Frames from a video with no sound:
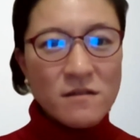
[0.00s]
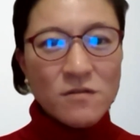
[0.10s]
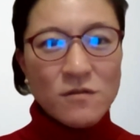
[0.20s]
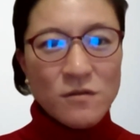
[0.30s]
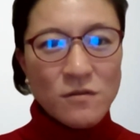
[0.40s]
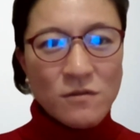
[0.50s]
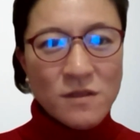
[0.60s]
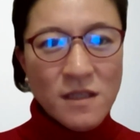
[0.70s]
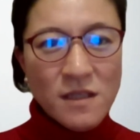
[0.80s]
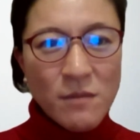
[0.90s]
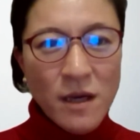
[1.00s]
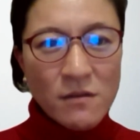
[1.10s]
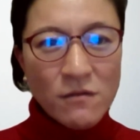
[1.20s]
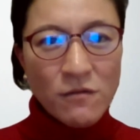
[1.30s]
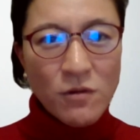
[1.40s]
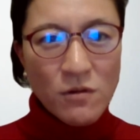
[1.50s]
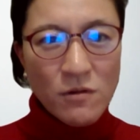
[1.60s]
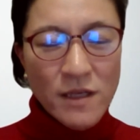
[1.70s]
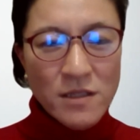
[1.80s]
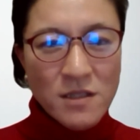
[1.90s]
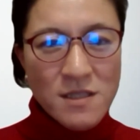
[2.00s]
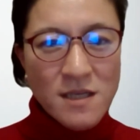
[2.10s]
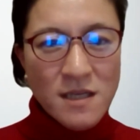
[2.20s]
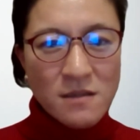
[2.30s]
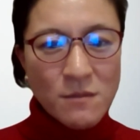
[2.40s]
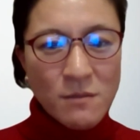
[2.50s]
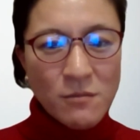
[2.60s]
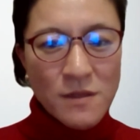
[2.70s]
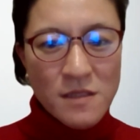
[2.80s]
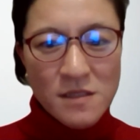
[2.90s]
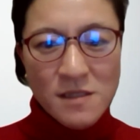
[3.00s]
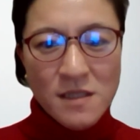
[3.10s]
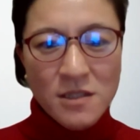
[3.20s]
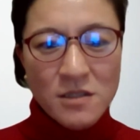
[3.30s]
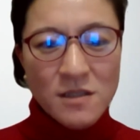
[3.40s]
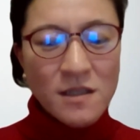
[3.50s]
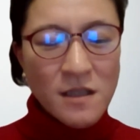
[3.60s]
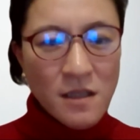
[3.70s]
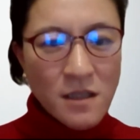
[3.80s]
do you take back the floor or I just start my presentation?